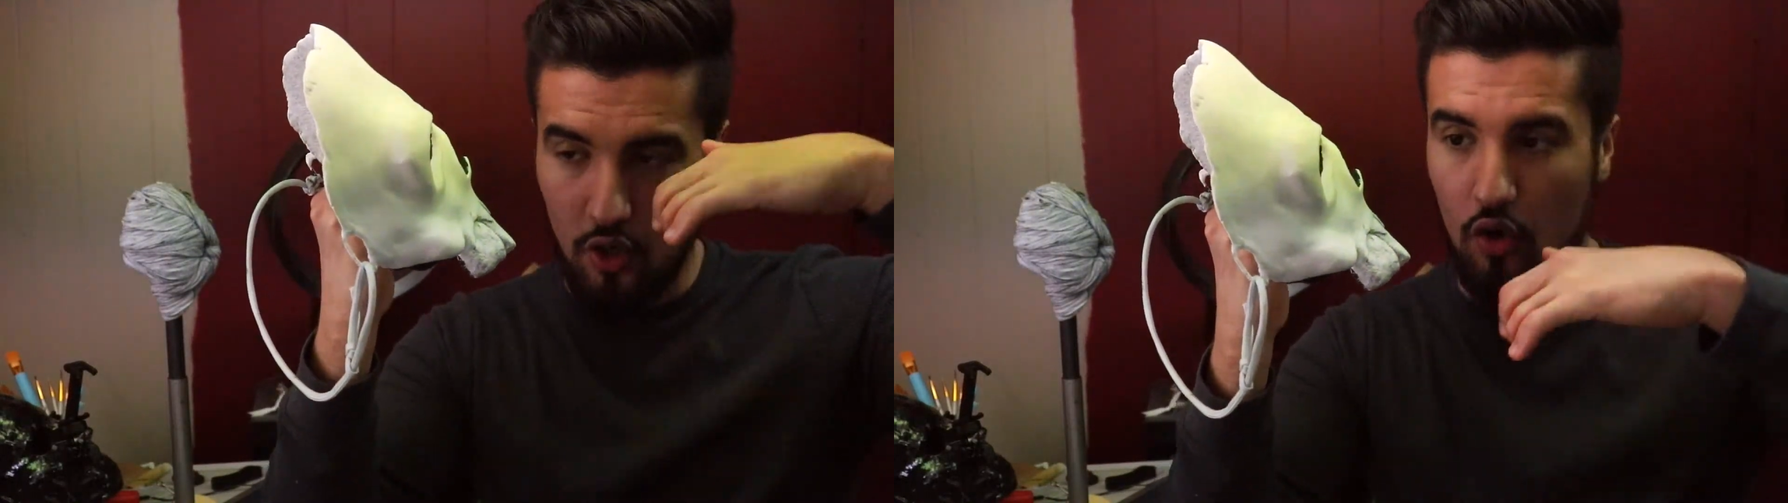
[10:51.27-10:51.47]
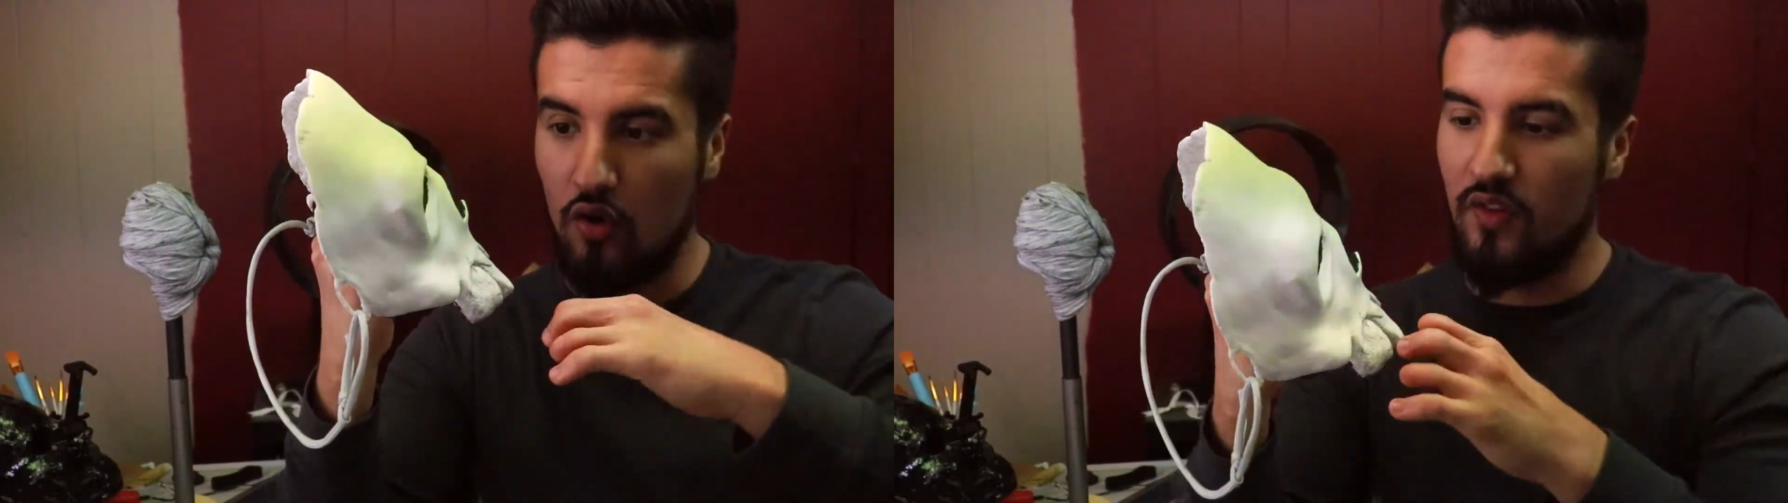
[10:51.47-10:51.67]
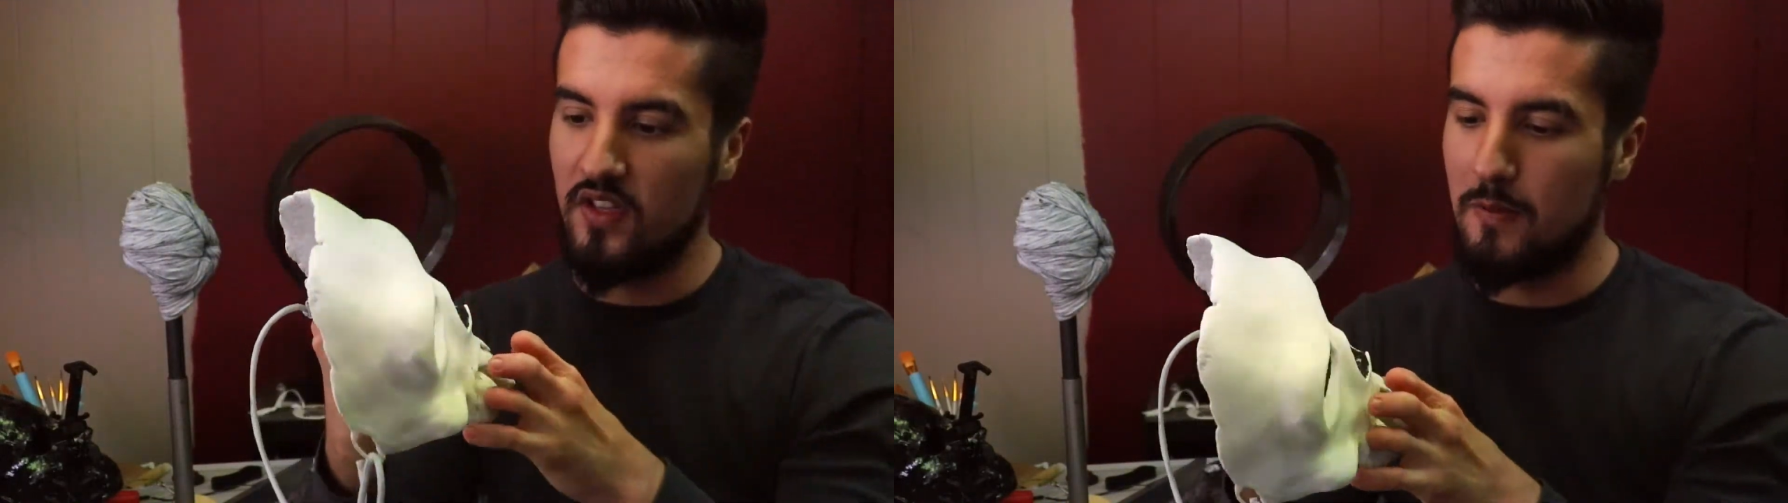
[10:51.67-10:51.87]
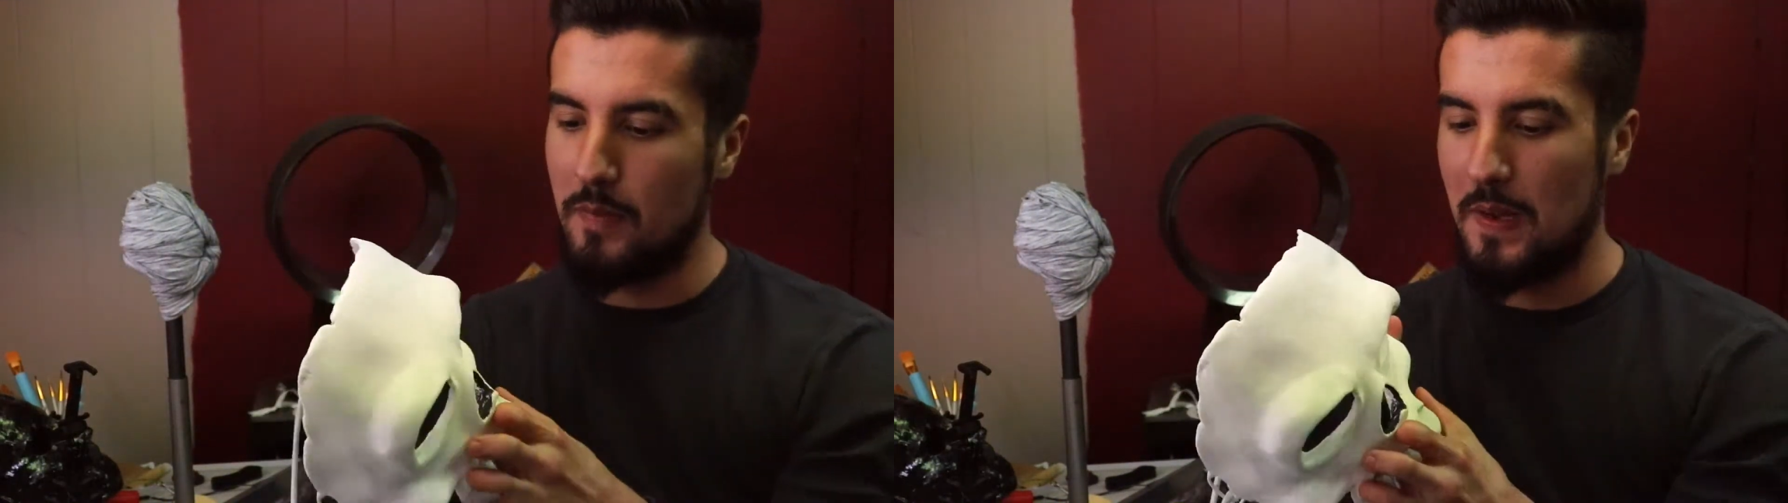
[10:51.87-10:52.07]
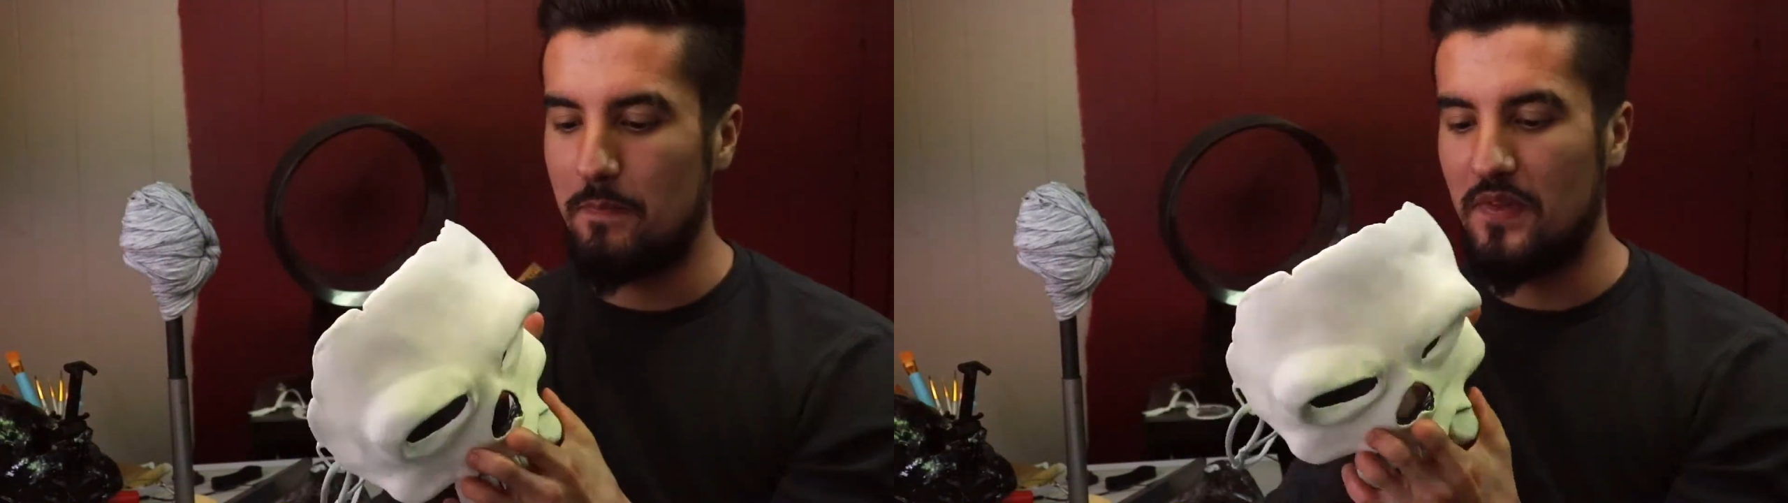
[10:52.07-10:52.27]
a curve a little
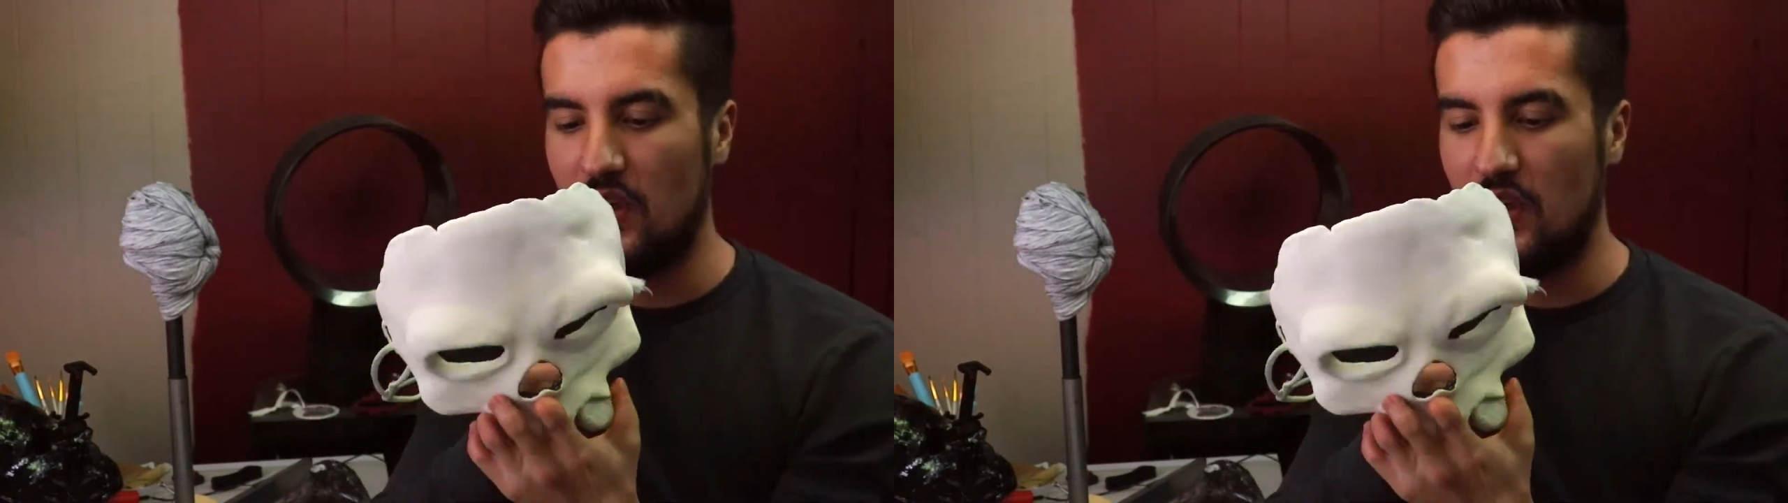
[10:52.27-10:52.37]
bit,